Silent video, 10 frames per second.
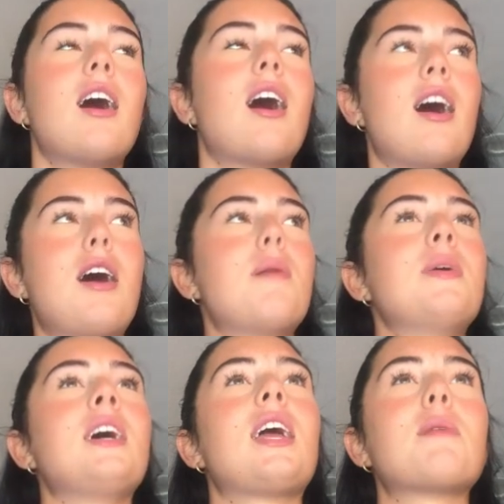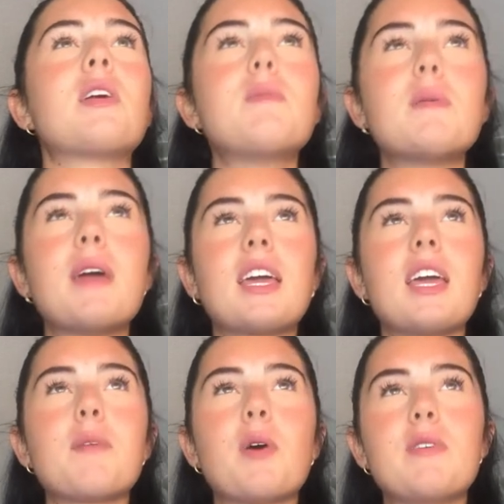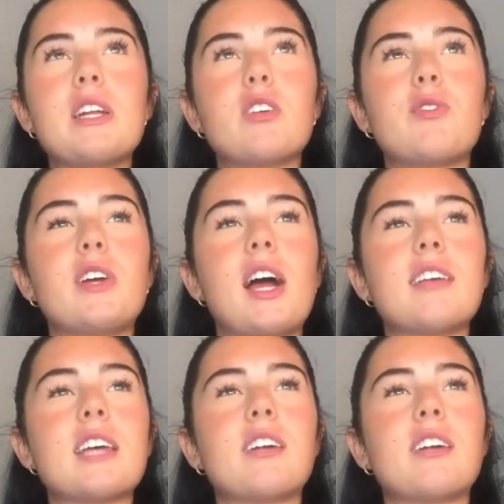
Um, and I'm gonna be making more videos for you guys.